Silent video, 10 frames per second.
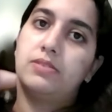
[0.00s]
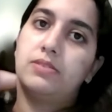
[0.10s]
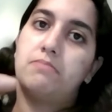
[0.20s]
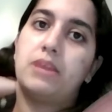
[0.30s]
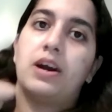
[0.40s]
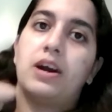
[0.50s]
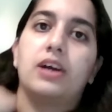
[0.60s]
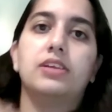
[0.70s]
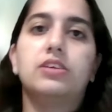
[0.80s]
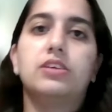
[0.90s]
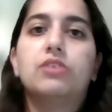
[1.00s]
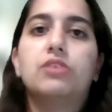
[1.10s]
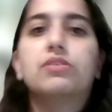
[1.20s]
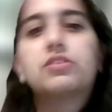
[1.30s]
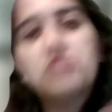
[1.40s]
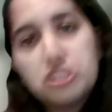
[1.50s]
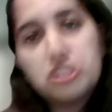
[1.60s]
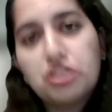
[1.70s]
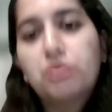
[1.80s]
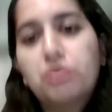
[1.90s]
behind, the
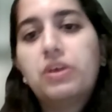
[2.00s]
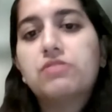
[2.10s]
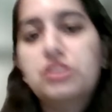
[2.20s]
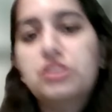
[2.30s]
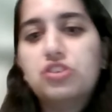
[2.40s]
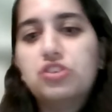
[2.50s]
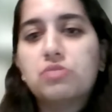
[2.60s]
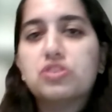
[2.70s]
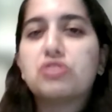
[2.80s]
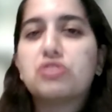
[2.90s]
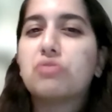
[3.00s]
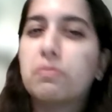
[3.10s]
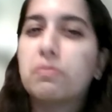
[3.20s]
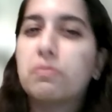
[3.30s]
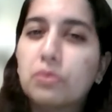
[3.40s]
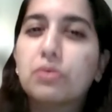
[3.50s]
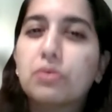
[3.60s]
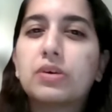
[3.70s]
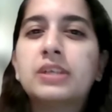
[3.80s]
traditional way of teaching, which is through the book,